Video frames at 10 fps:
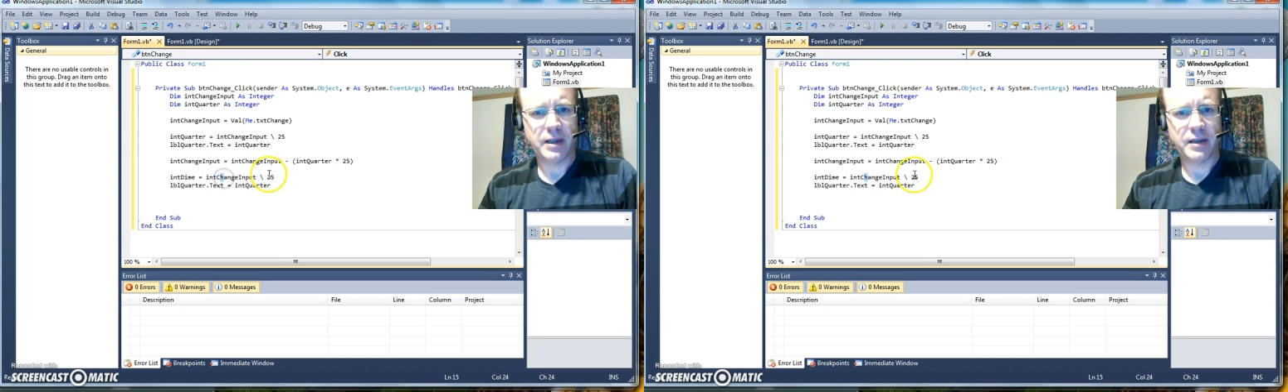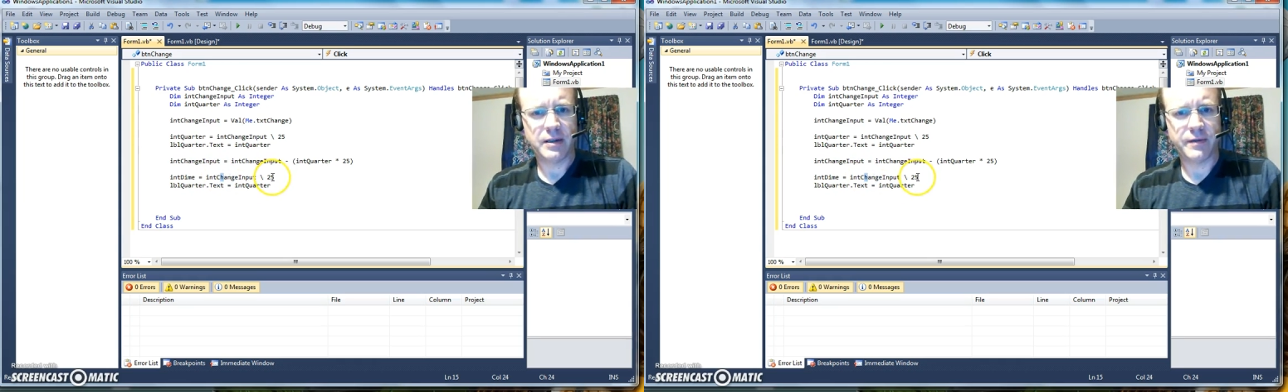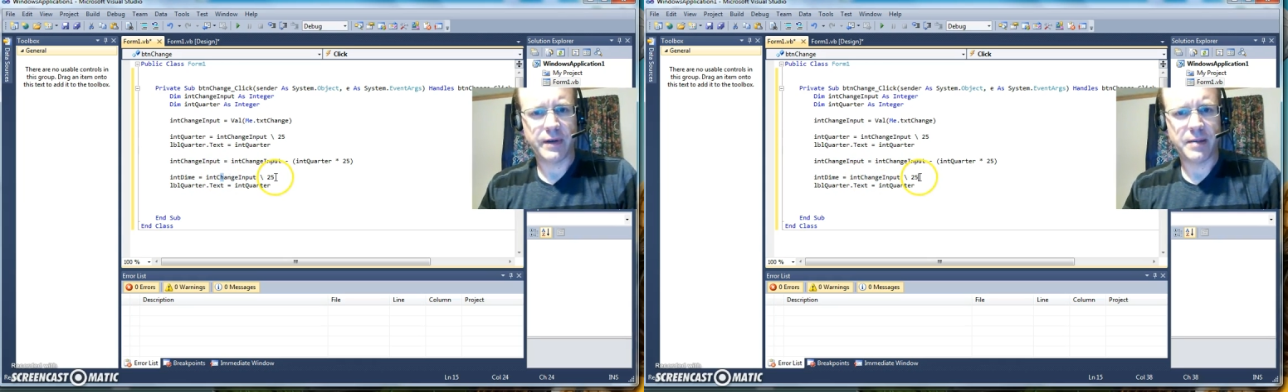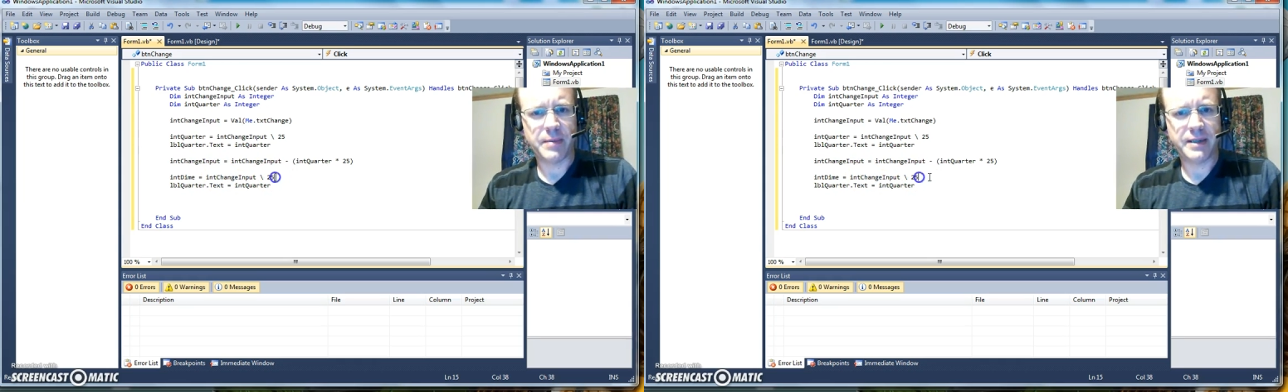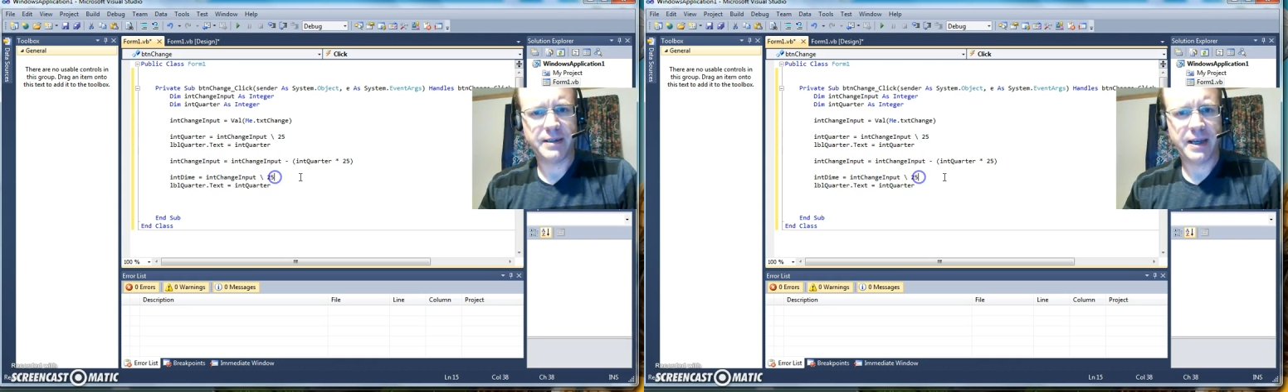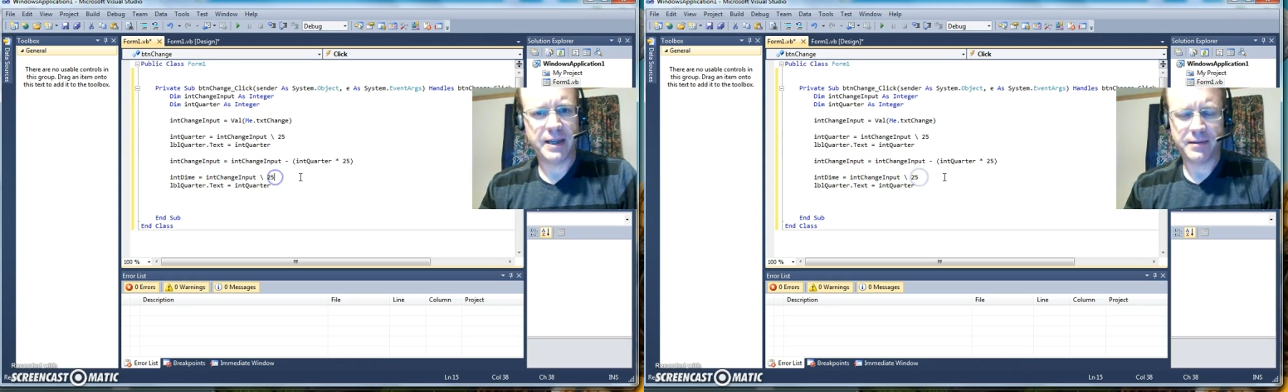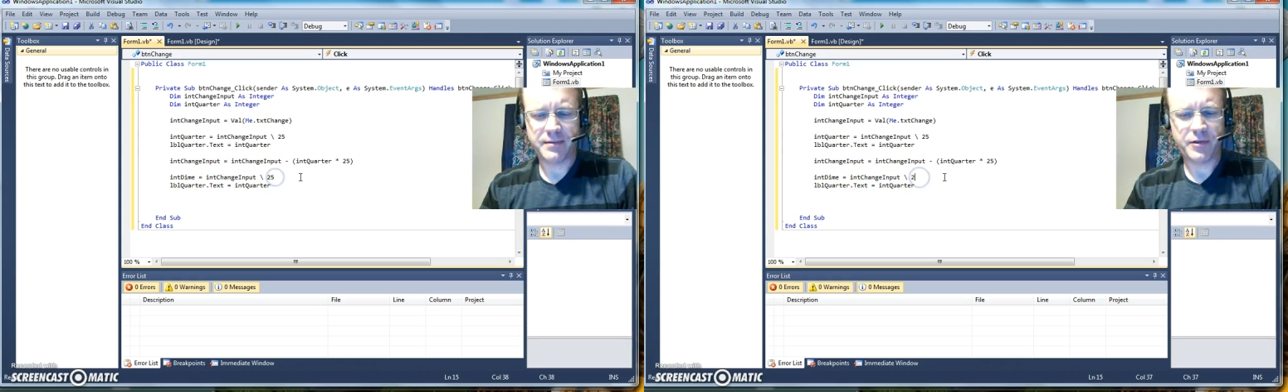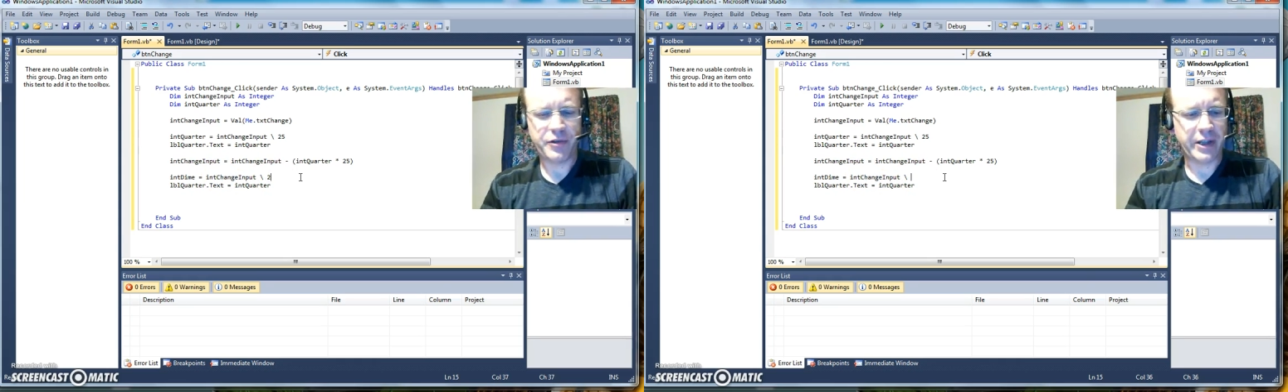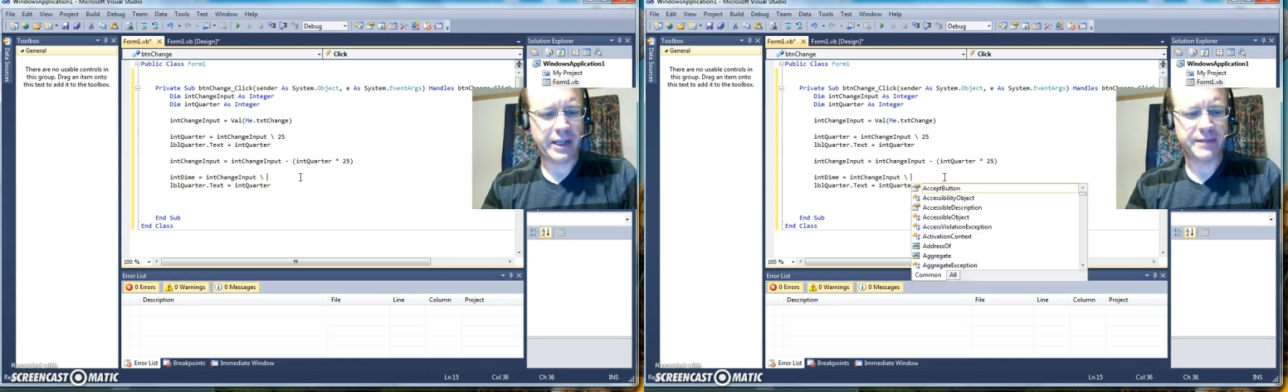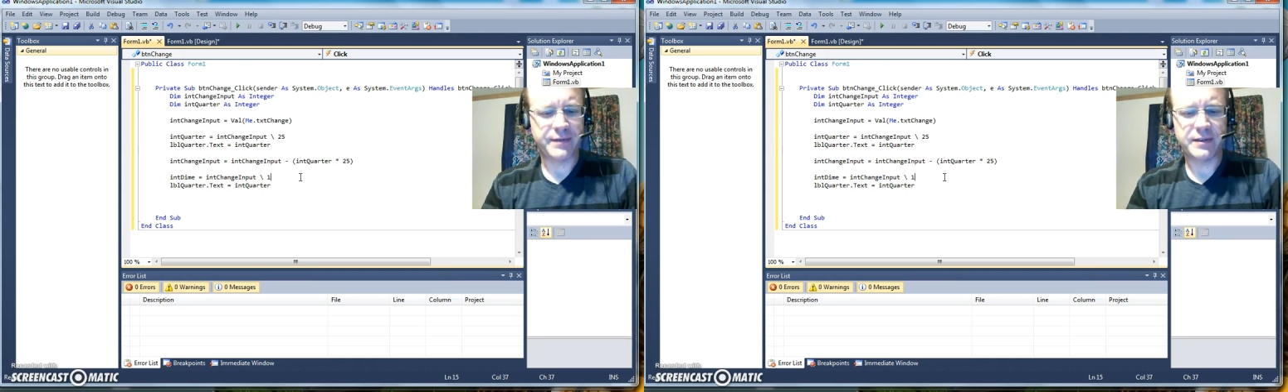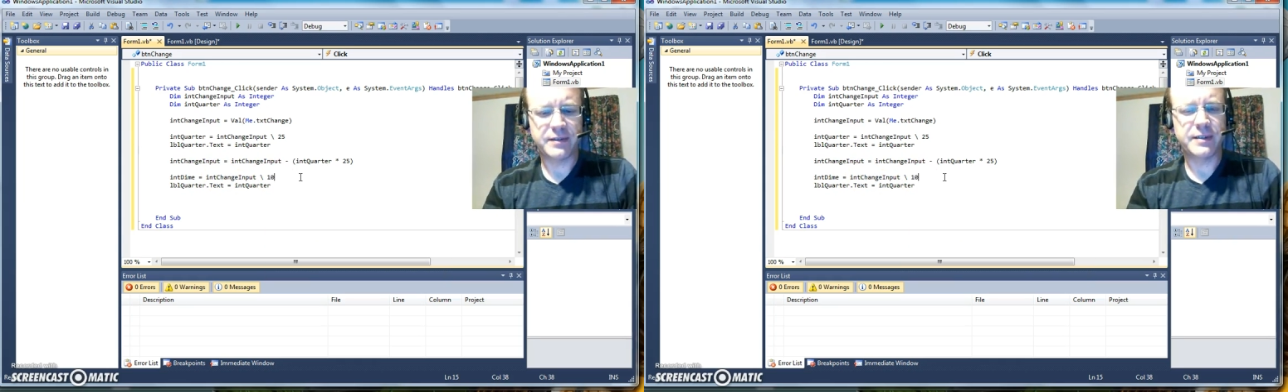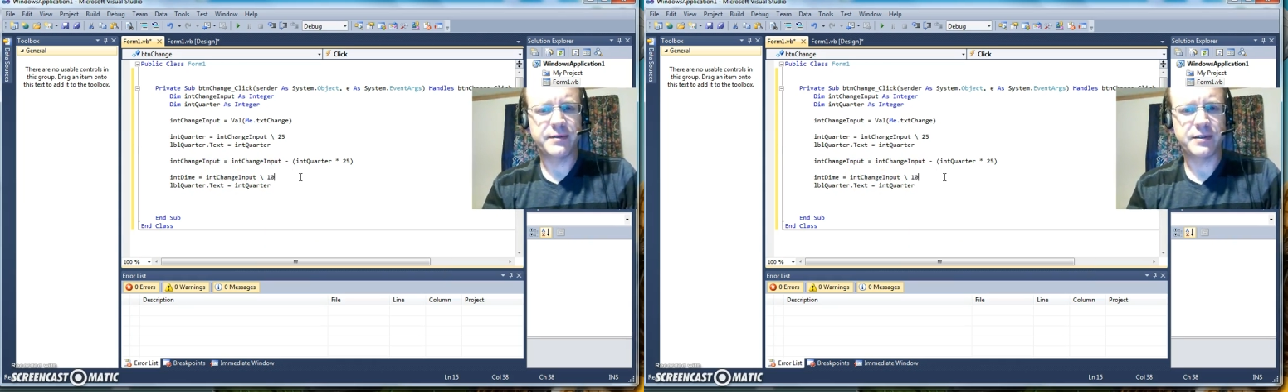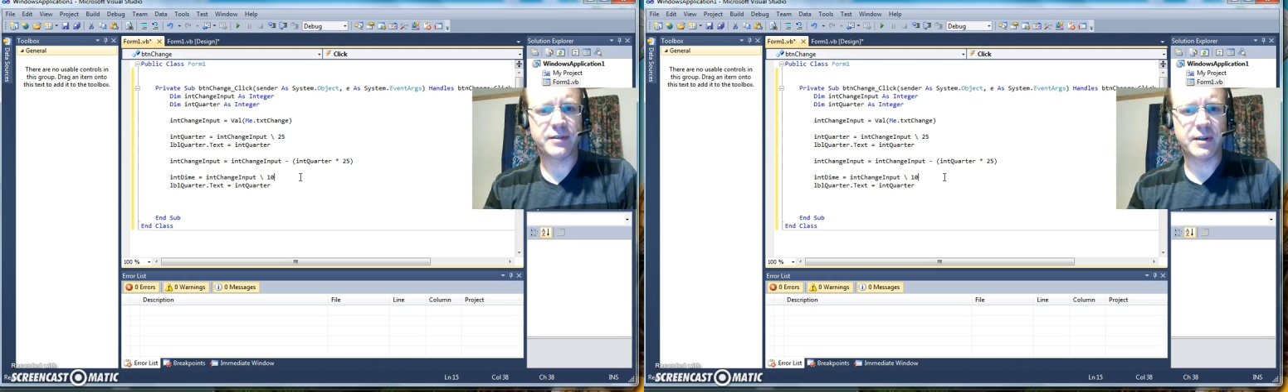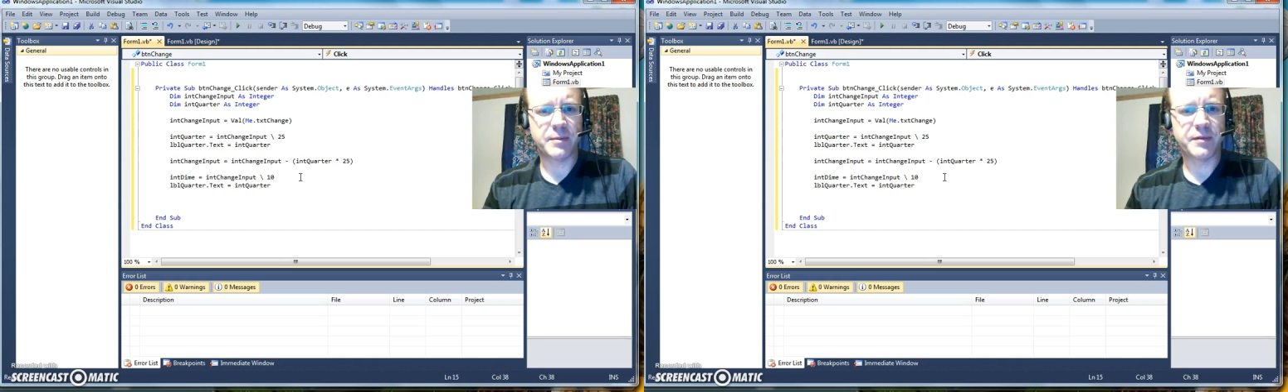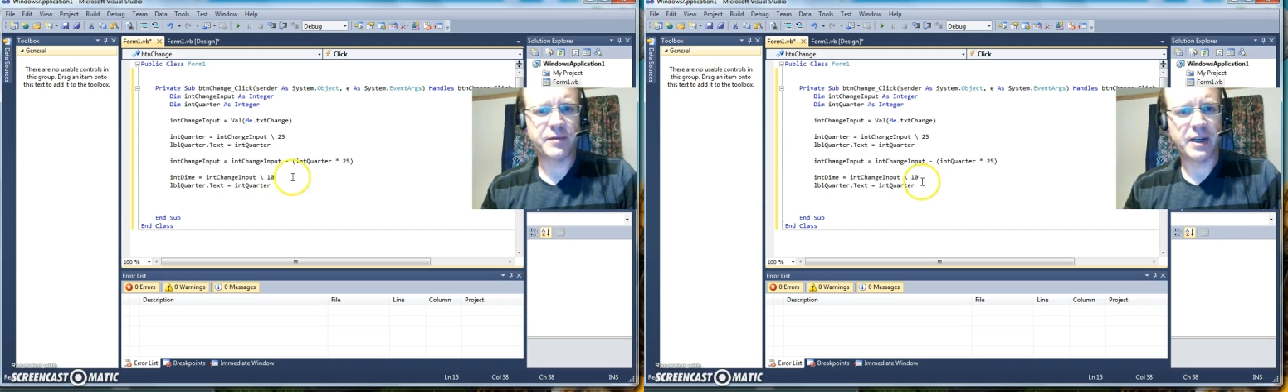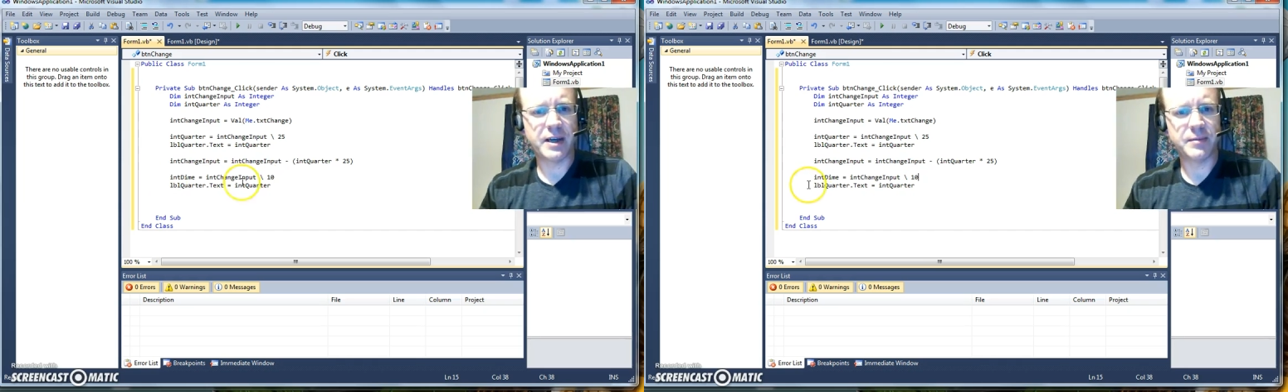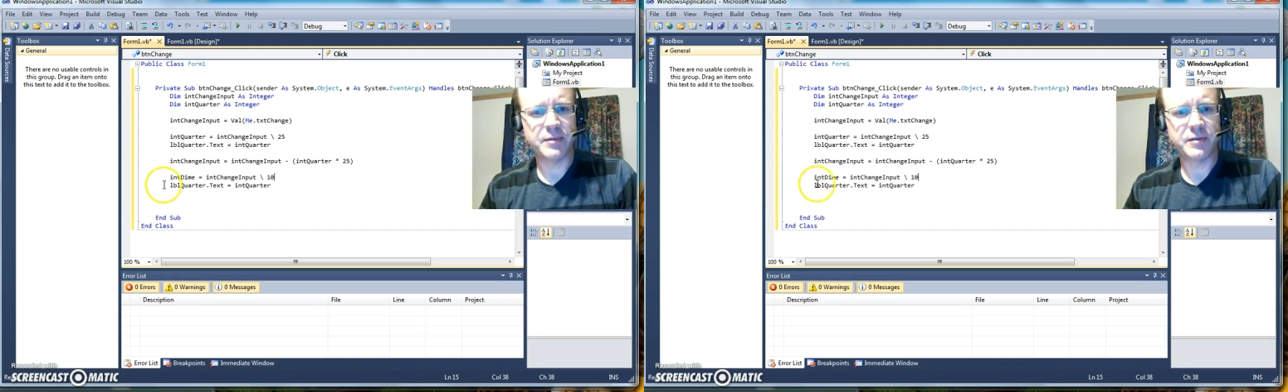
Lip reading: Divided by 10. So that gives us the number of dimes.